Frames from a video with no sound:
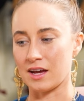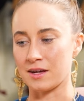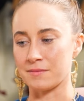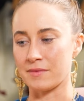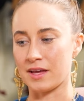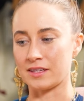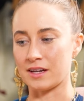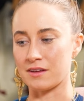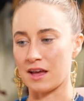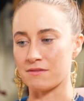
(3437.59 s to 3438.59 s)
Um,
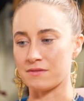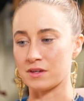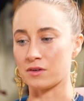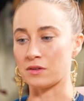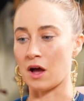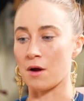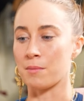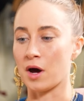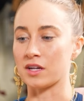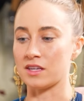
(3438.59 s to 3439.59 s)
and I, I feel our
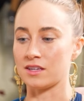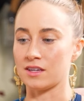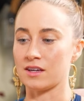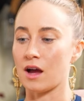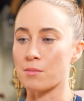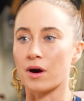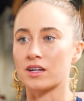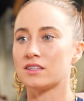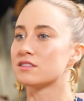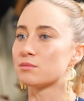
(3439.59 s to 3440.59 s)
body, our
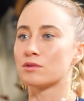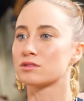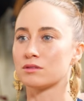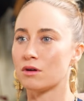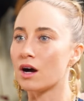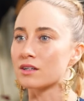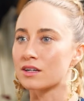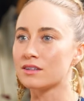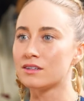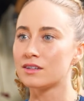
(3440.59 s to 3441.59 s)
body is mostly water